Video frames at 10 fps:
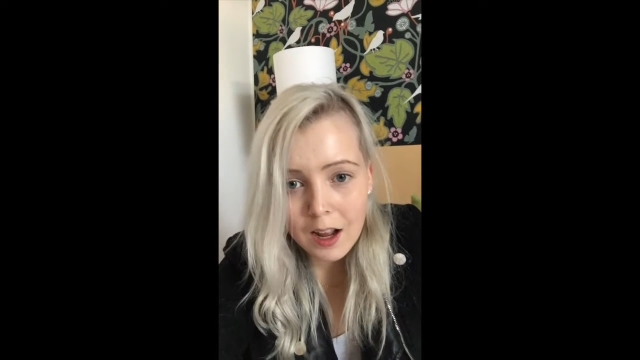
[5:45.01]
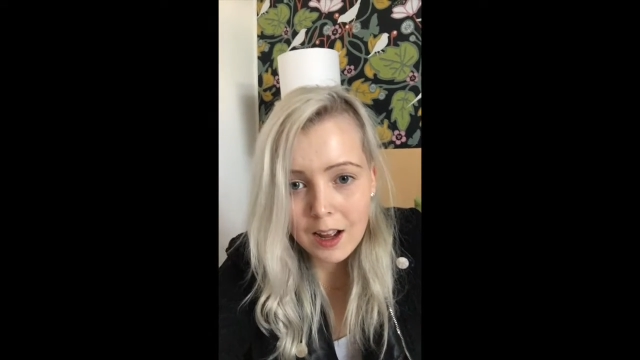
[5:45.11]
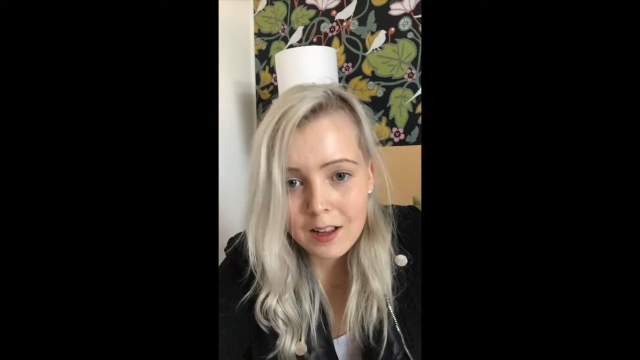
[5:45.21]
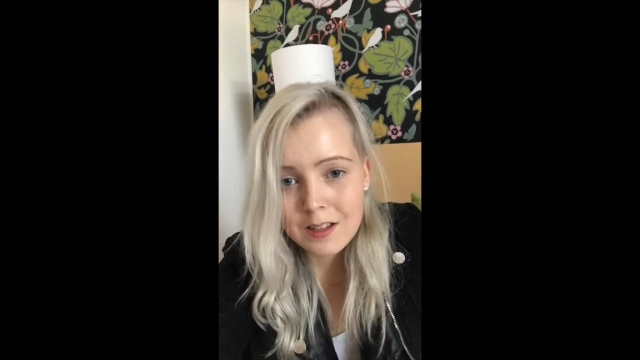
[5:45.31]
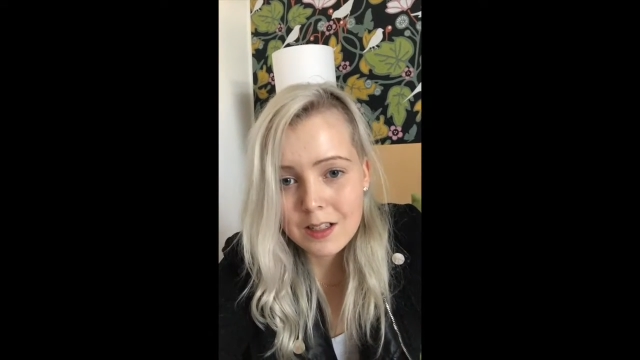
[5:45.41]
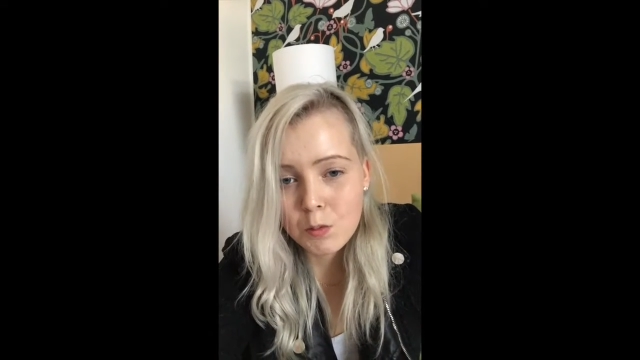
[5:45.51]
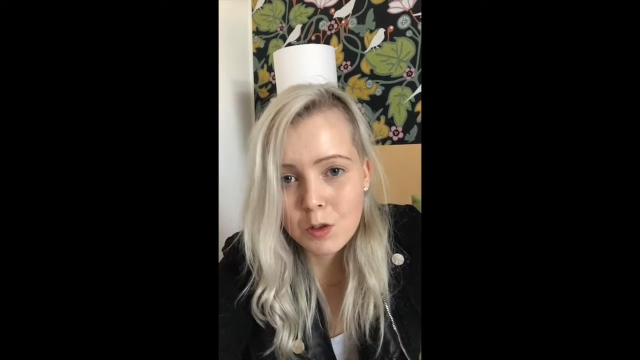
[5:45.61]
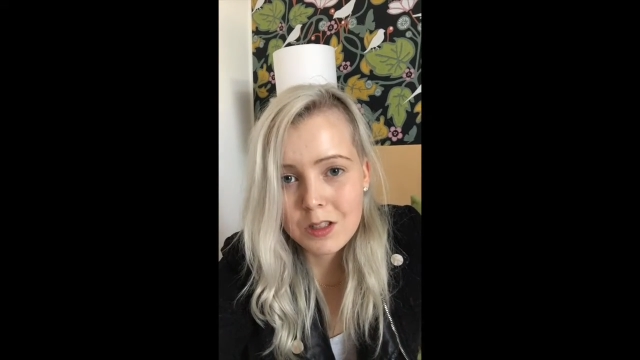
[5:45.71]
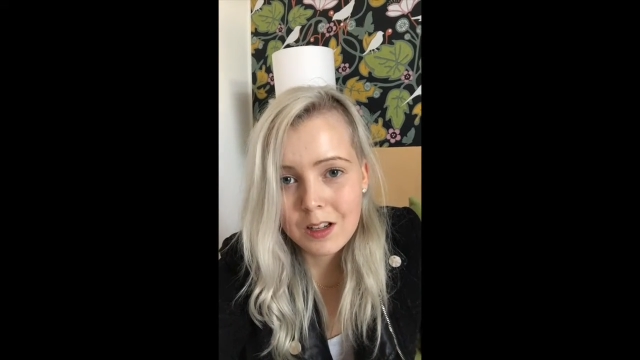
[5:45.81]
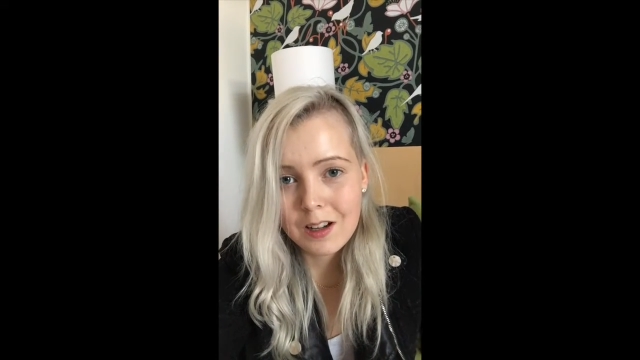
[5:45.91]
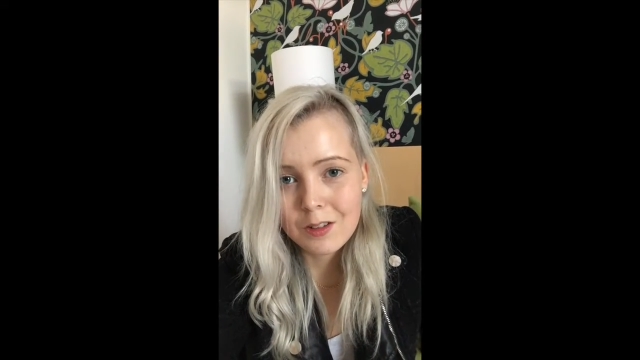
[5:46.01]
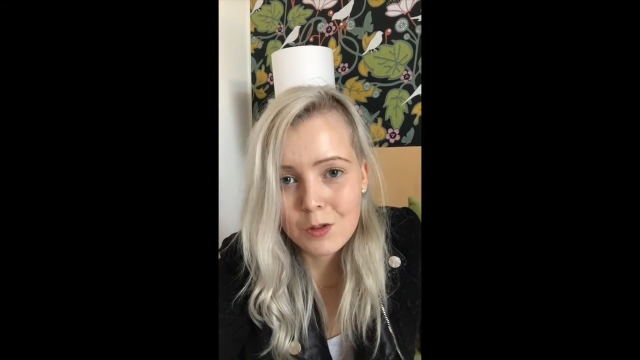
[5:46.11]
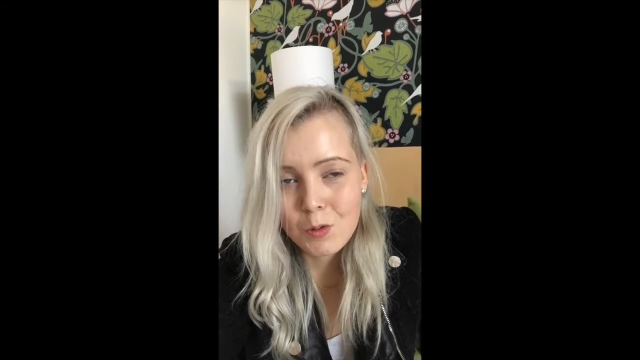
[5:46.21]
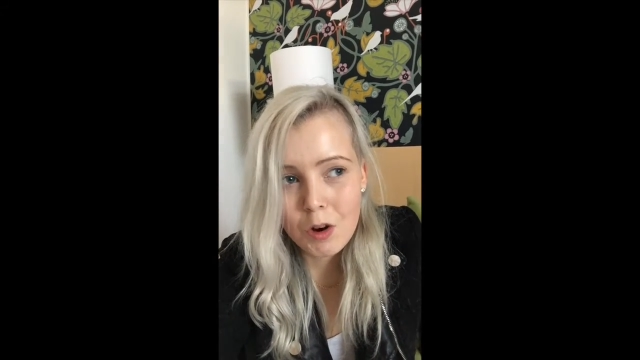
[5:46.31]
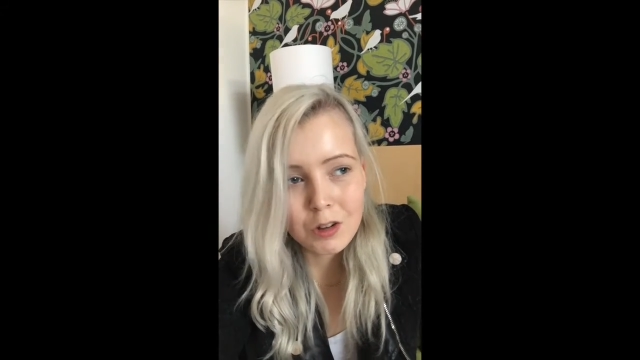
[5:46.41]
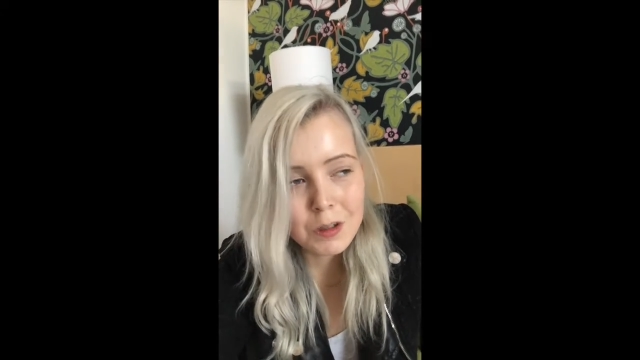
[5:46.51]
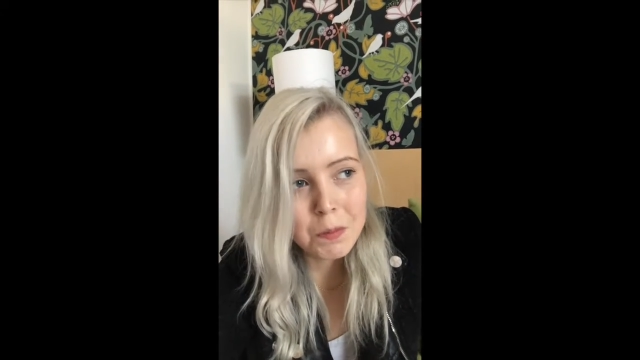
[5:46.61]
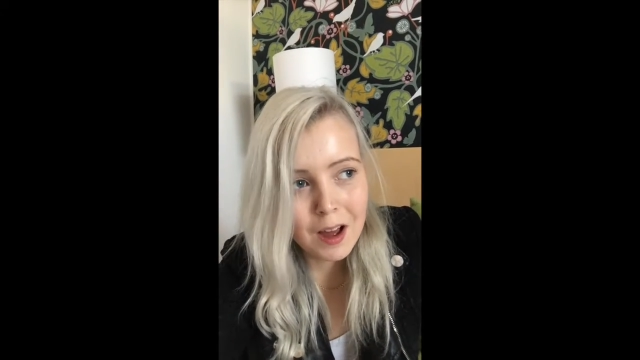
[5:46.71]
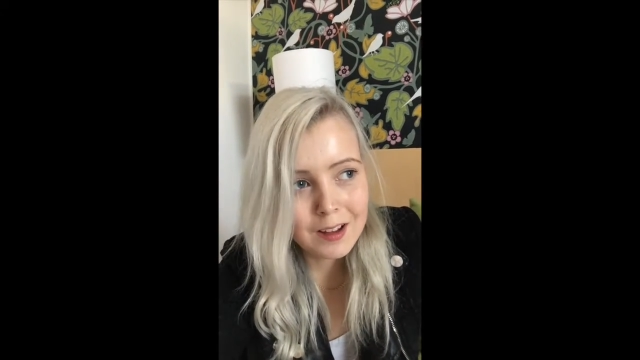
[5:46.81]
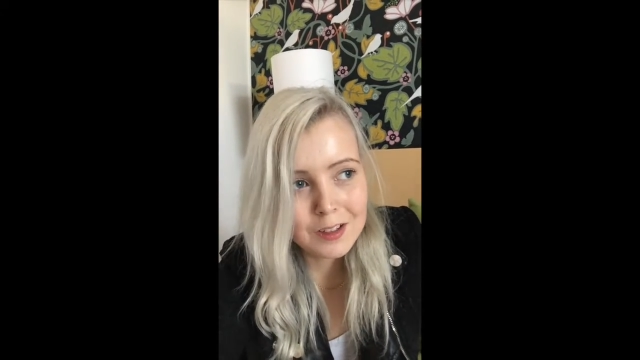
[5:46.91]
and there was a drunk
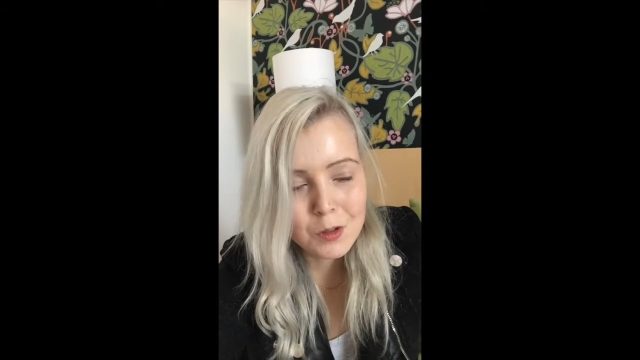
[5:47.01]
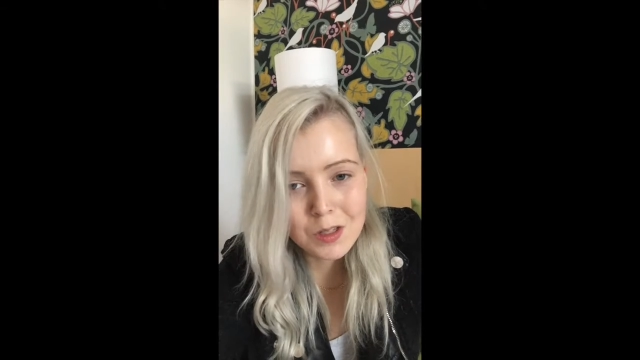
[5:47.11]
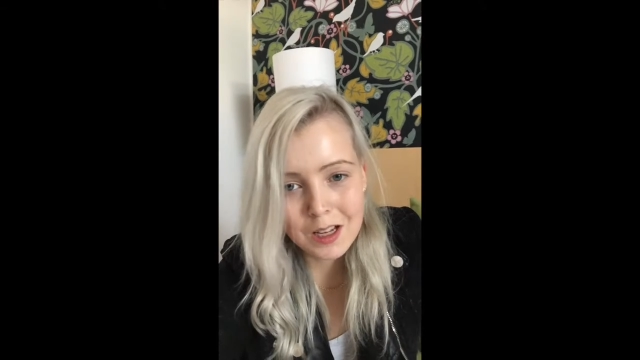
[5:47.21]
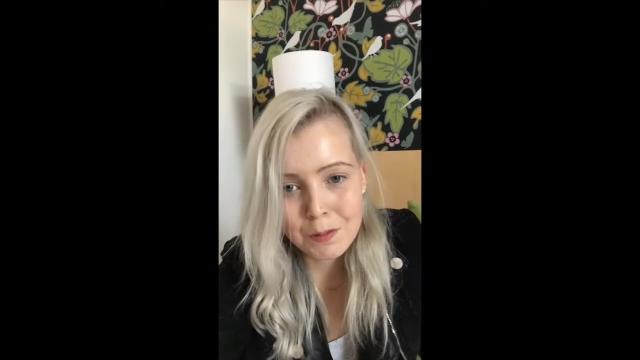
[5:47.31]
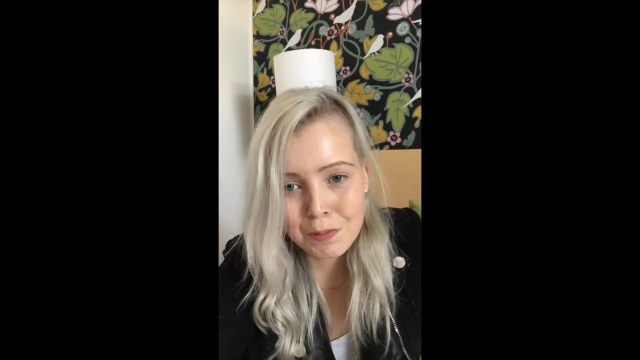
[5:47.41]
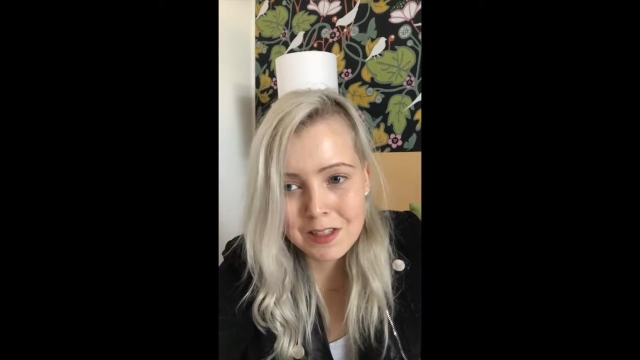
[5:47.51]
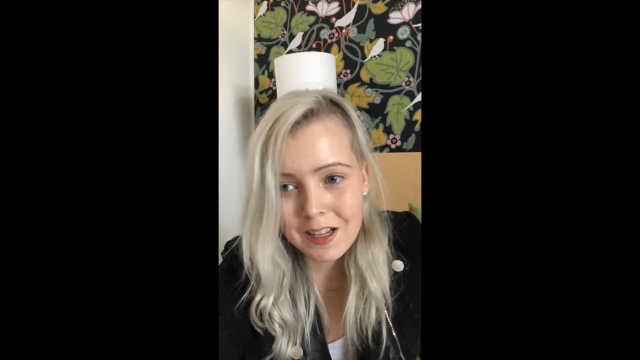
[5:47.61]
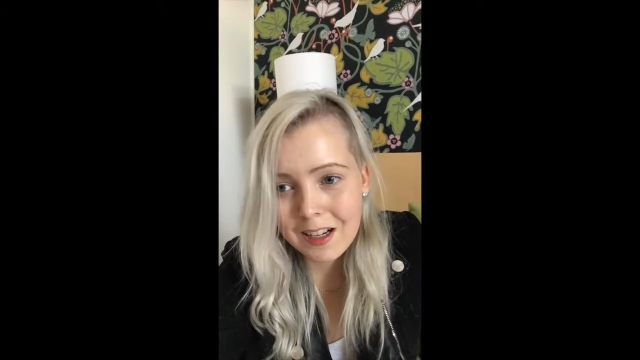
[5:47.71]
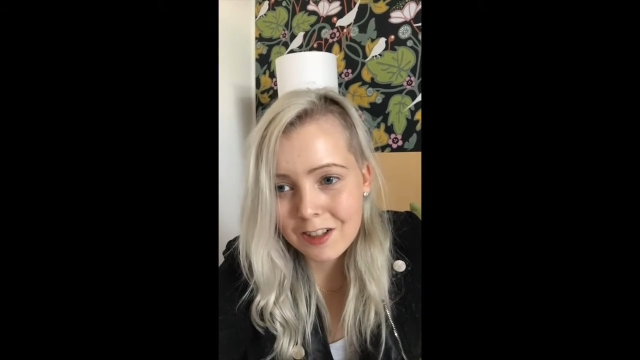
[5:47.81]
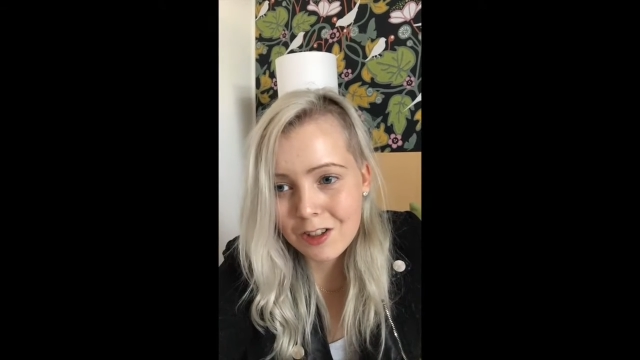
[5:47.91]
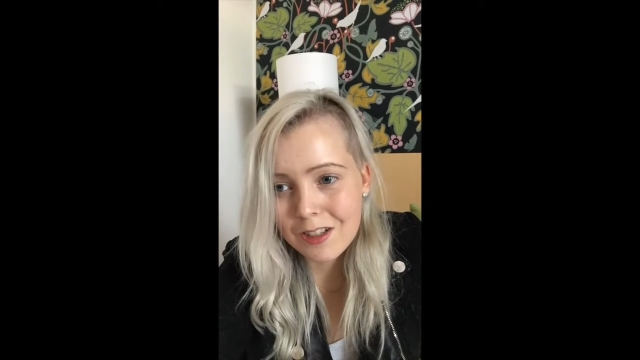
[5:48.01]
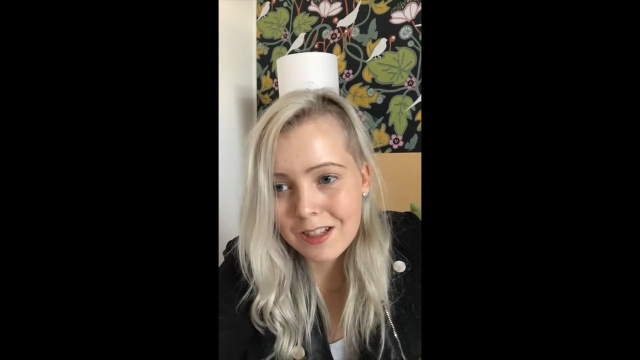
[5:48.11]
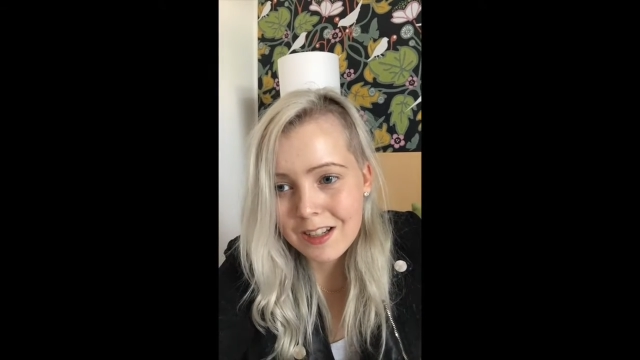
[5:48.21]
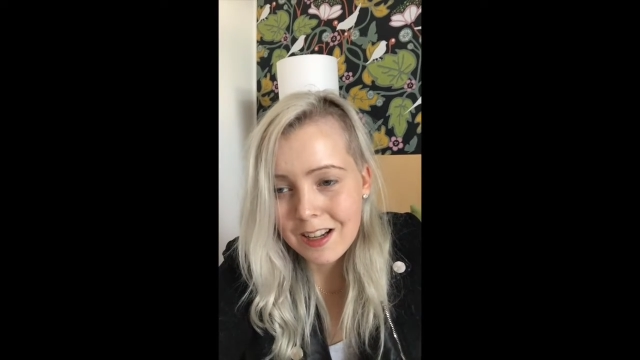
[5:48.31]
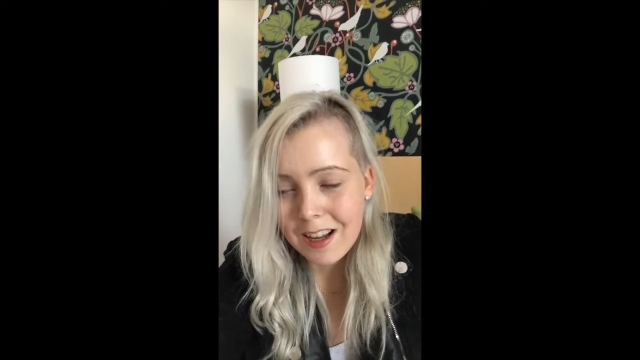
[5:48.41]
man who sat beside us,